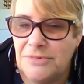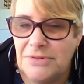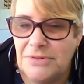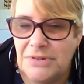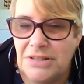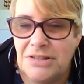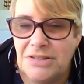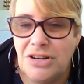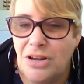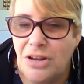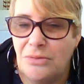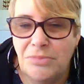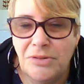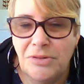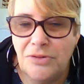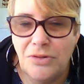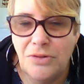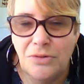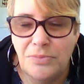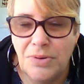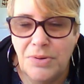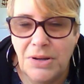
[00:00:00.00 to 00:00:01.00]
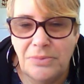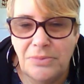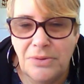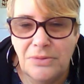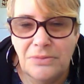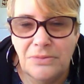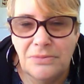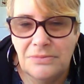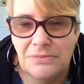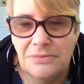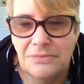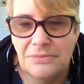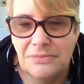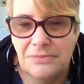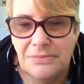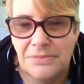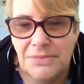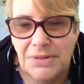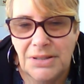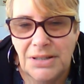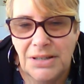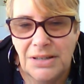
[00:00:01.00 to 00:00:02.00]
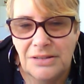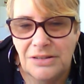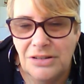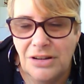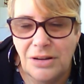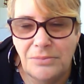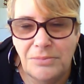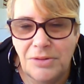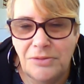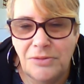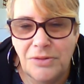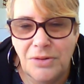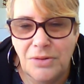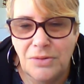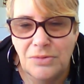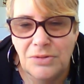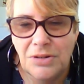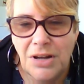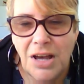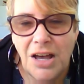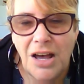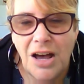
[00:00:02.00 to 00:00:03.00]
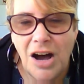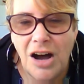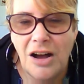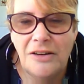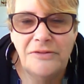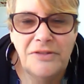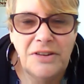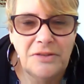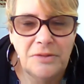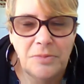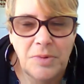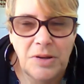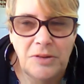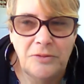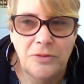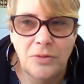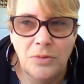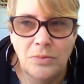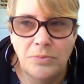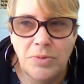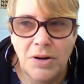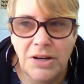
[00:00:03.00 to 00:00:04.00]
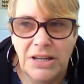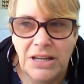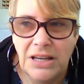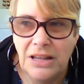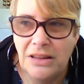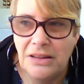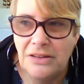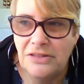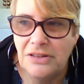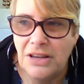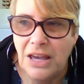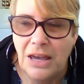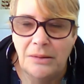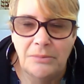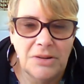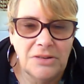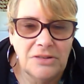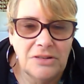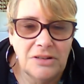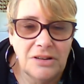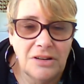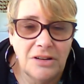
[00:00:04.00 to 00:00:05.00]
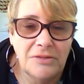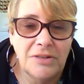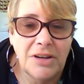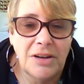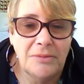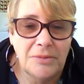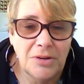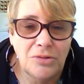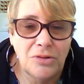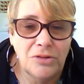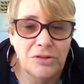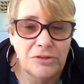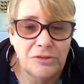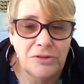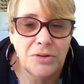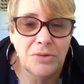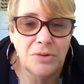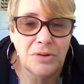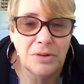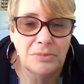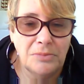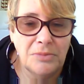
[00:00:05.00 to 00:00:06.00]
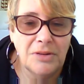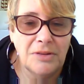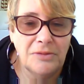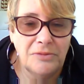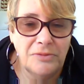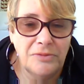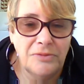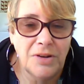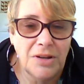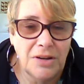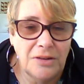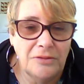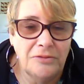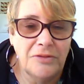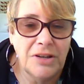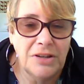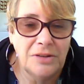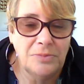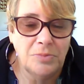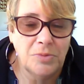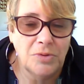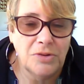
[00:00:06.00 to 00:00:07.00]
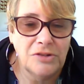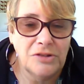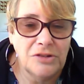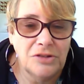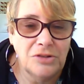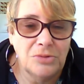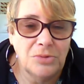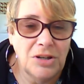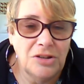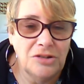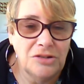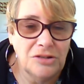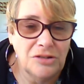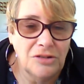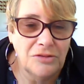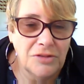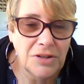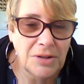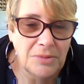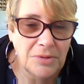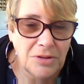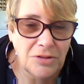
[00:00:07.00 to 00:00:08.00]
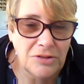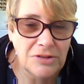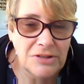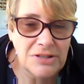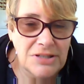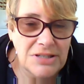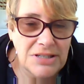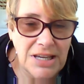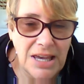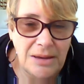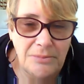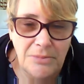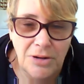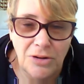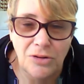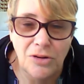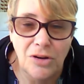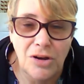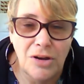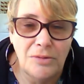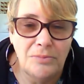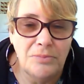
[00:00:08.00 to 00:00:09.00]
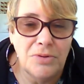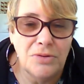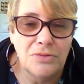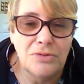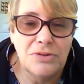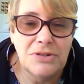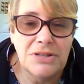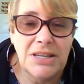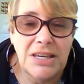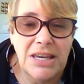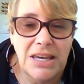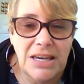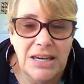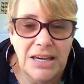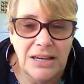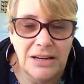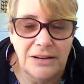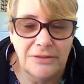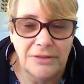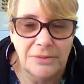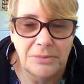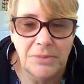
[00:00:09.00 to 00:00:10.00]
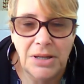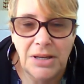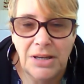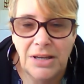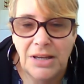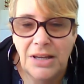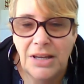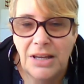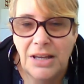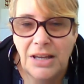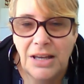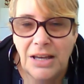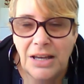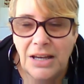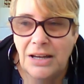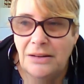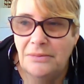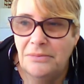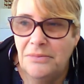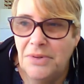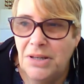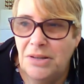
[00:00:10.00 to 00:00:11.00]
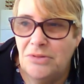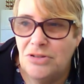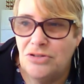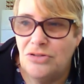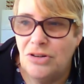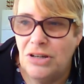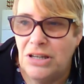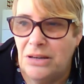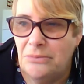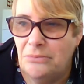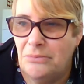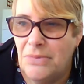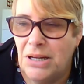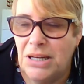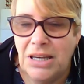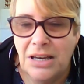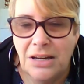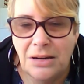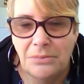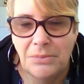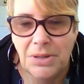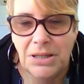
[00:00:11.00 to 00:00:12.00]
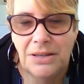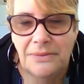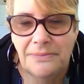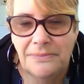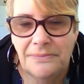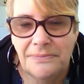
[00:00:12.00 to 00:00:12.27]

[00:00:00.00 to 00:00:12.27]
Just don't be fooled, people. Don't be fooled. I've never been fooled by any other scammers, and I've come across a few of them in a Facebook situation. I've come across a scammer, and I abused the heck out of him. He was trying to get money out of me,